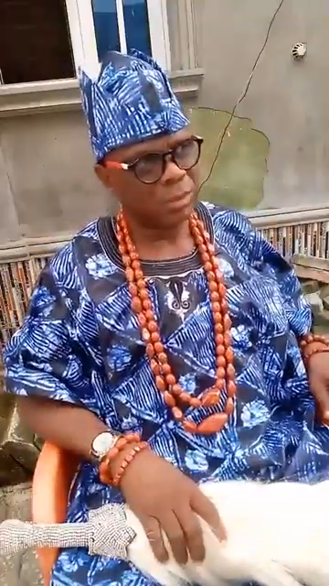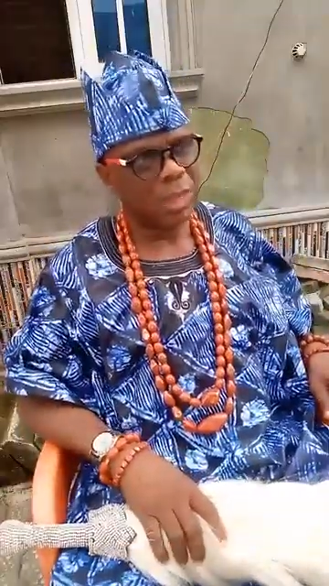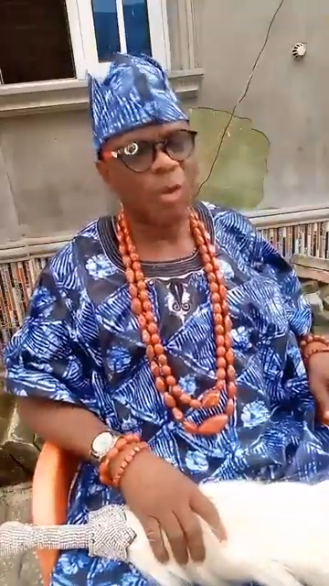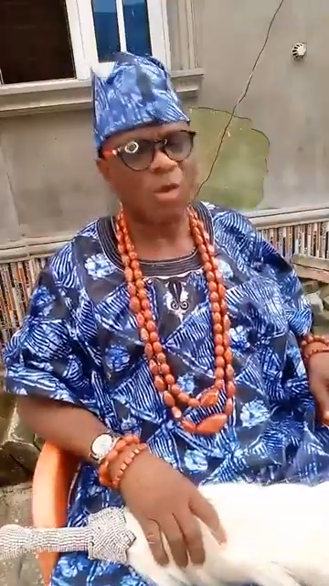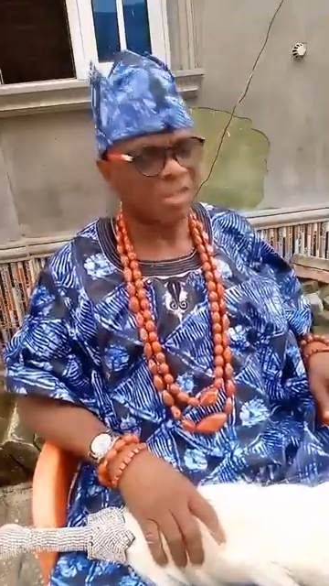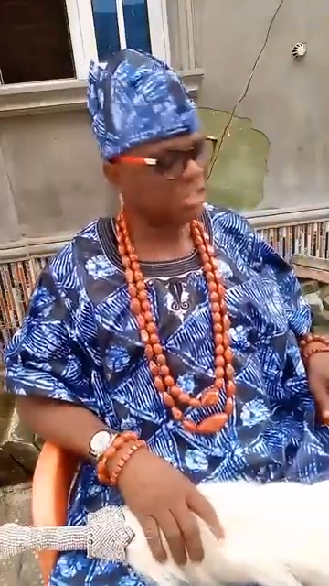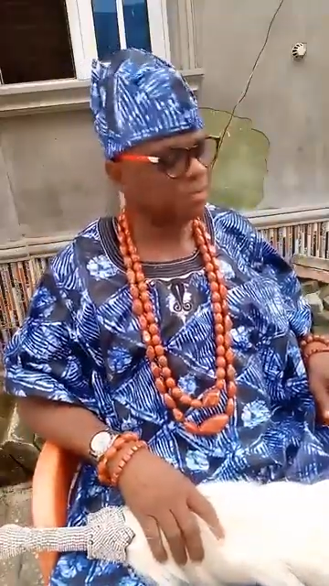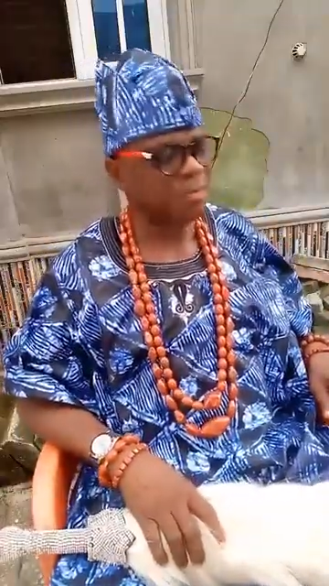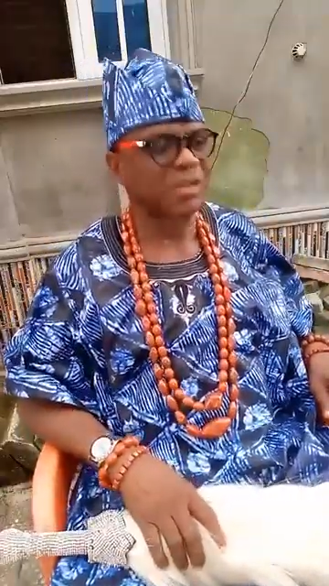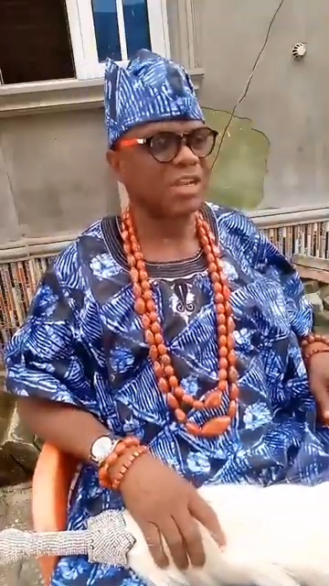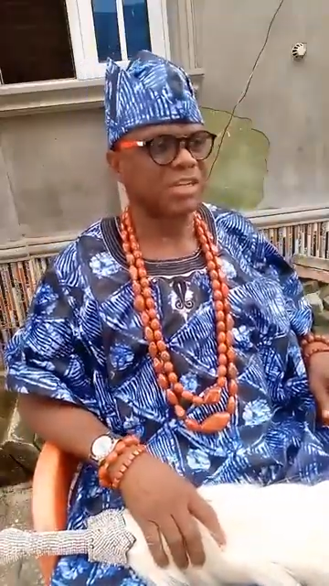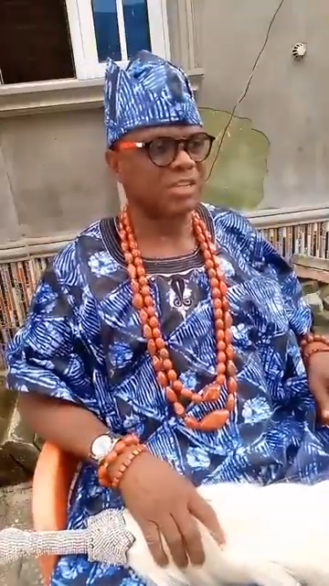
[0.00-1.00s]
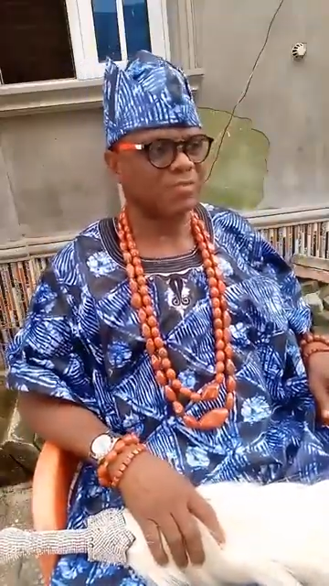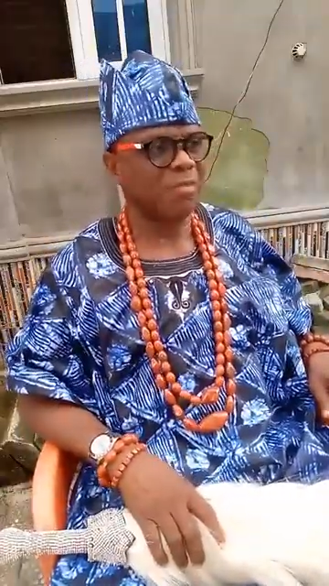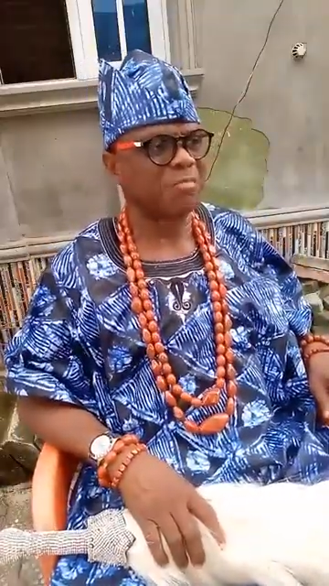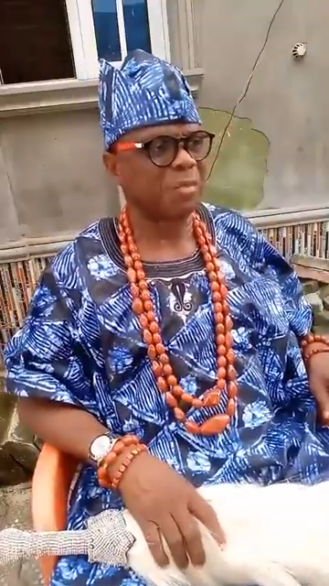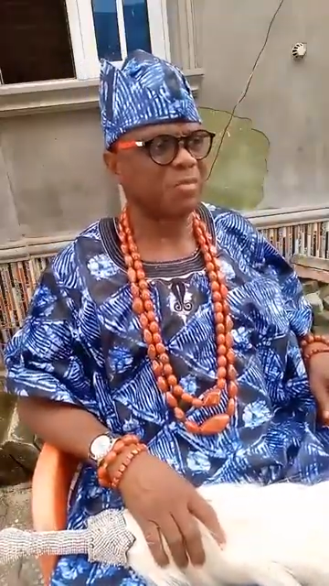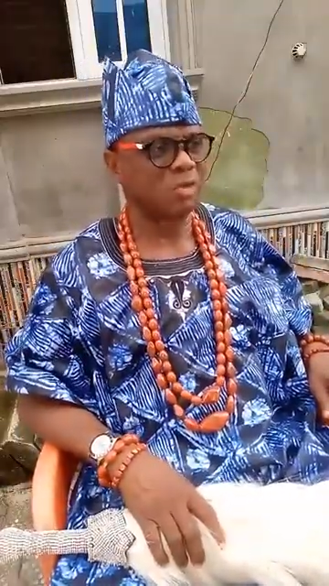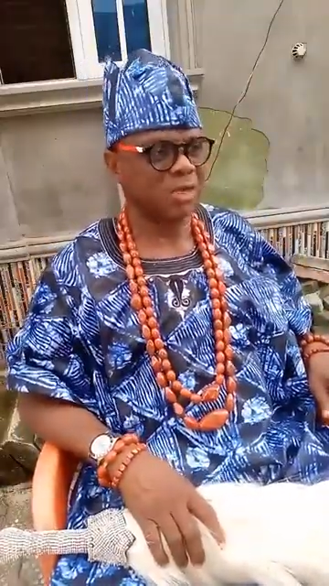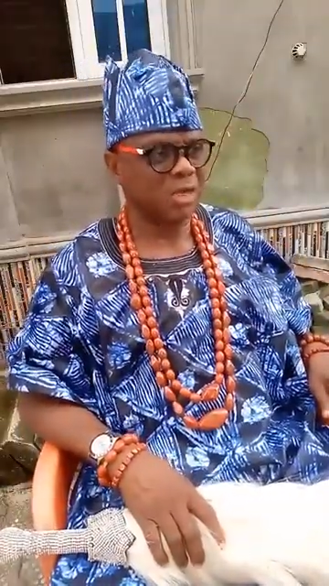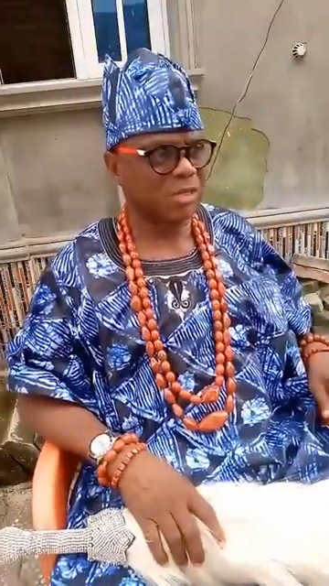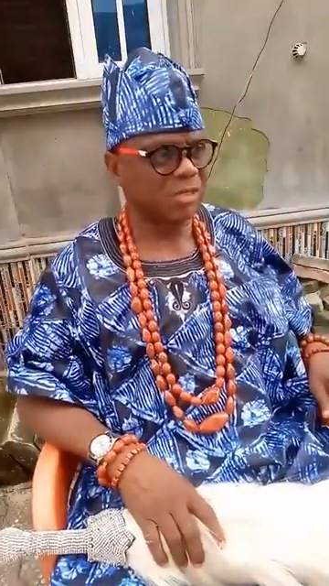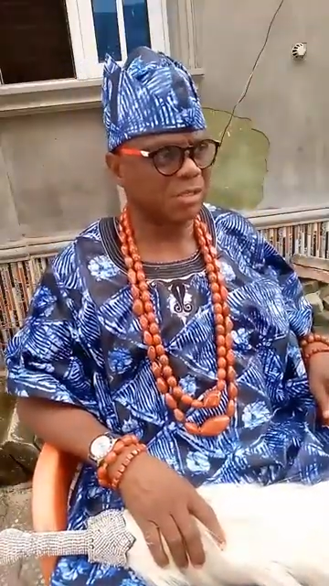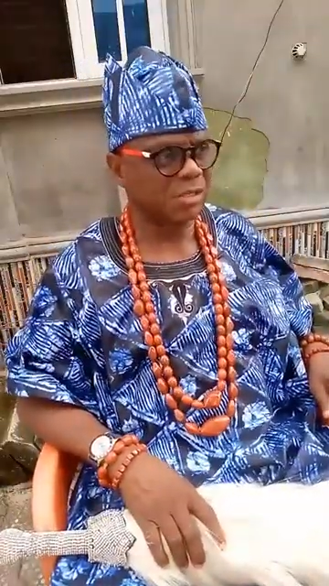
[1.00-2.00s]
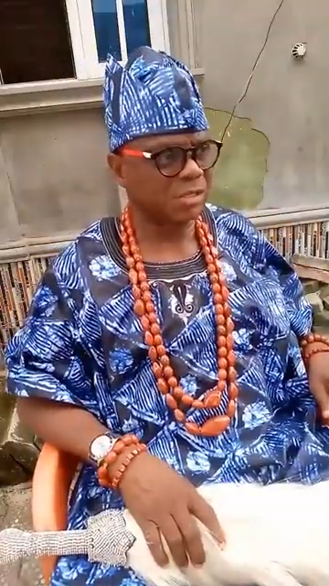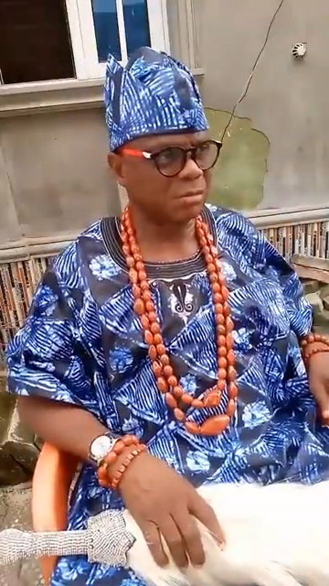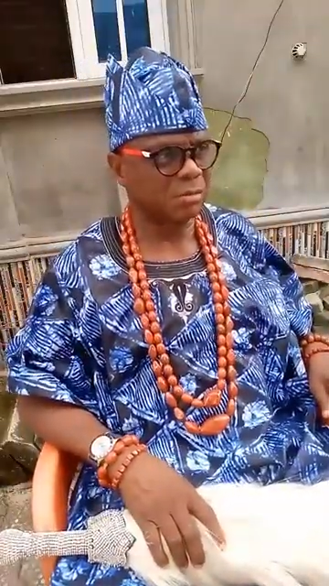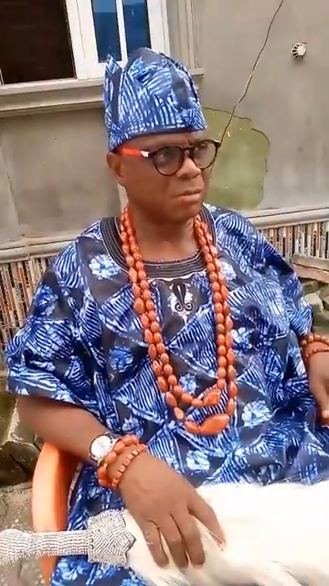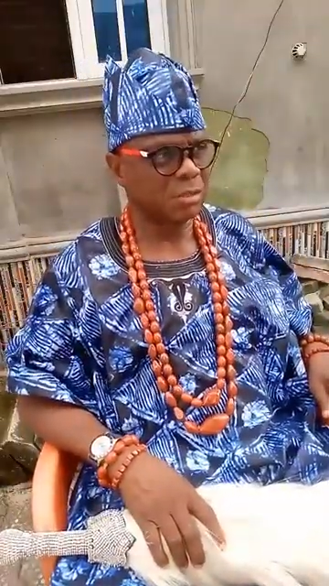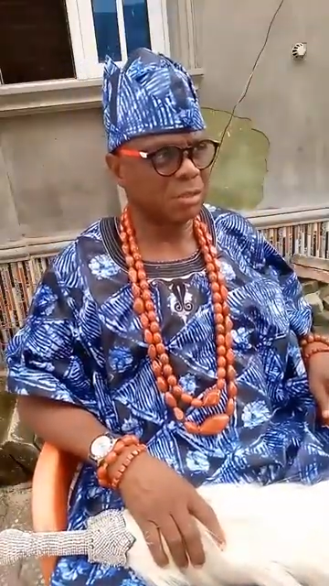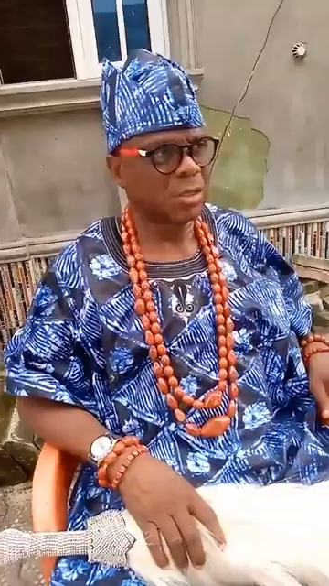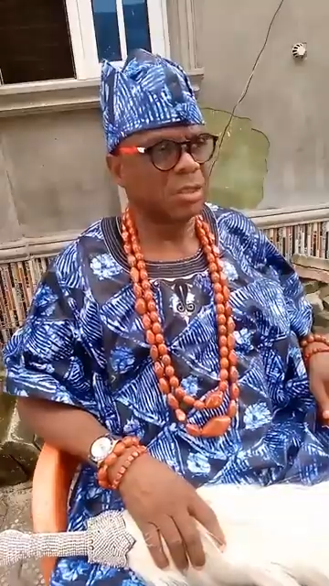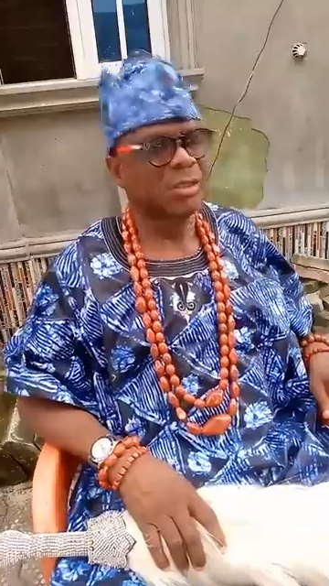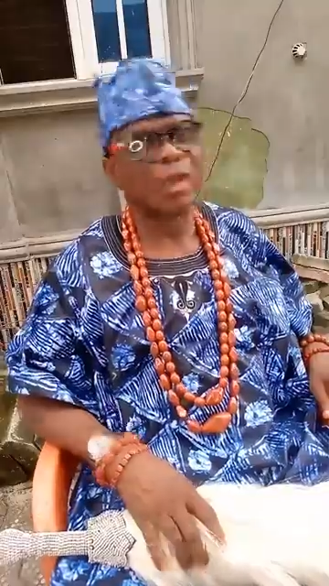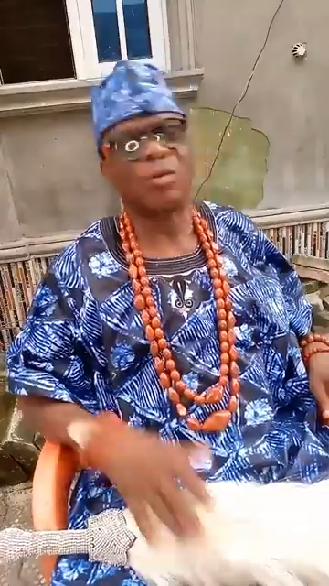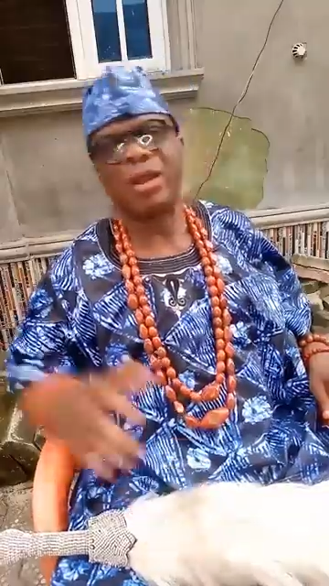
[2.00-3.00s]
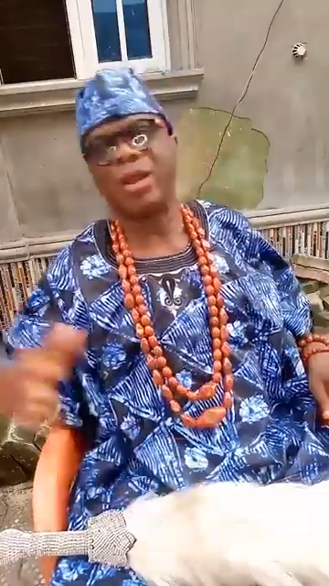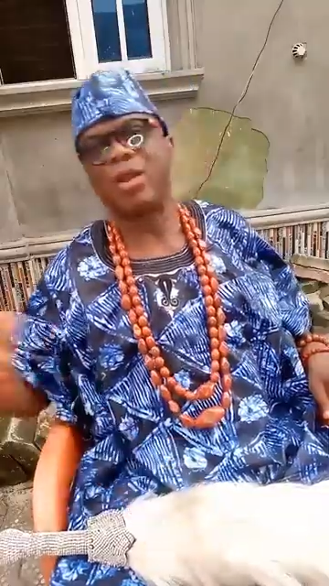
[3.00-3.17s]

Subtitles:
that what is important is for our people to get electricity. There were a